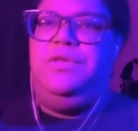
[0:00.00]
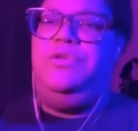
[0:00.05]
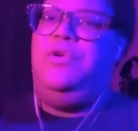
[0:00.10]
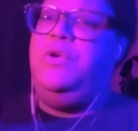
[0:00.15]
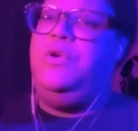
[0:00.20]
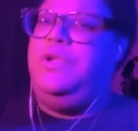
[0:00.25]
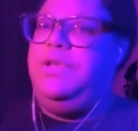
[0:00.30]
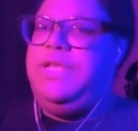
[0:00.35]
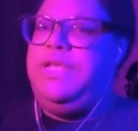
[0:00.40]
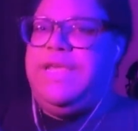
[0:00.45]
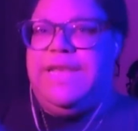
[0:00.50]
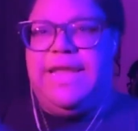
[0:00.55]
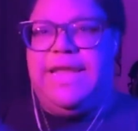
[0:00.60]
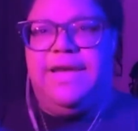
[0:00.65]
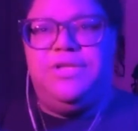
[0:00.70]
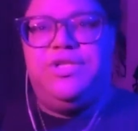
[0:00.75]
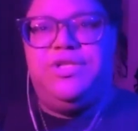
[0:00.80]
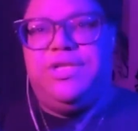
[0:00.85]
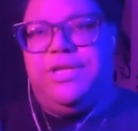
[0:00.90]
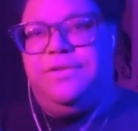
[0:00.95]
good
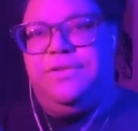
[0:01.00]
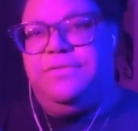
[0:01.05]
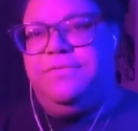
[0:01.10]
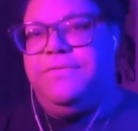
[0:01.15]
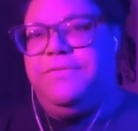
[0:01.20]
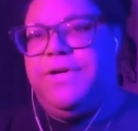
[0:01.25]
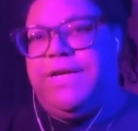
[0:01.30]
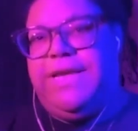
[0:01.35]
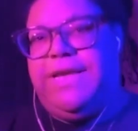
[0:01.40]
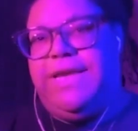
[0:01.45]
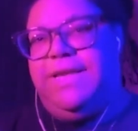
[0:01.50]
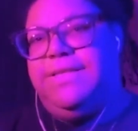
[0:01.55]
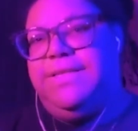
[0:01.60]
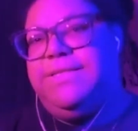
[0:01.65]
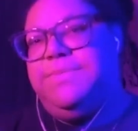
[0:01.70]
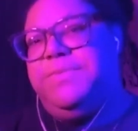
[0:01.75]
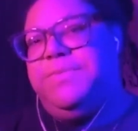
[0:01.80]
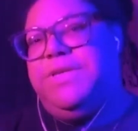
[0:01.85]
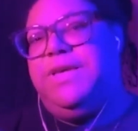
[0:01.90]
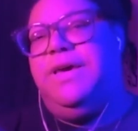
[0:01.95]
connection for
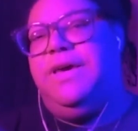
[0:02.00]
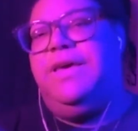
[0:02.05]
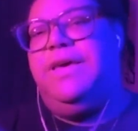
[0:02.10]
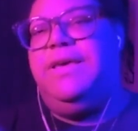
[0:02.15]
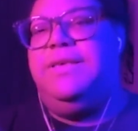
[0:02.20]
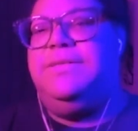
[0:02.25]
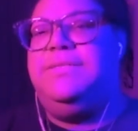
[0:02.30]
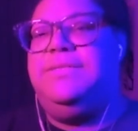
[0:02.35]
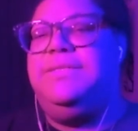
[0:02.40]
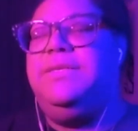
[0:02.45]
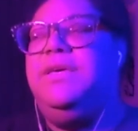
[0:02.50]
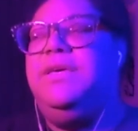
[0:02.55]
kids because